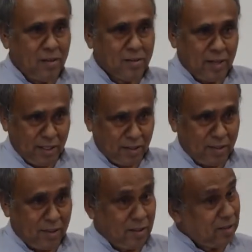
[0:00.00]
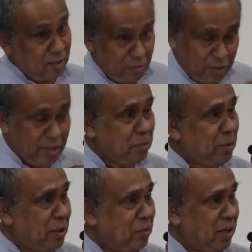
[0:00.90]
slits with
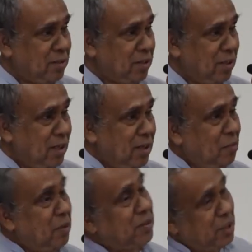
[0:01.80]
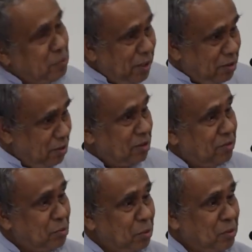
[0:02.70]
respect to us, with respect to the
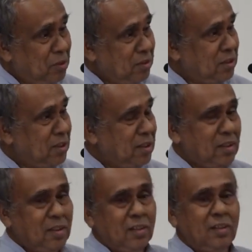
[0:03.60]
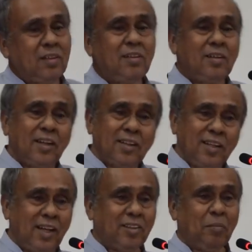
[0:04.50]
photons,
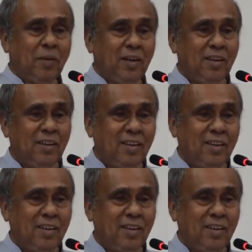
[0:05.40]
nothing has happened.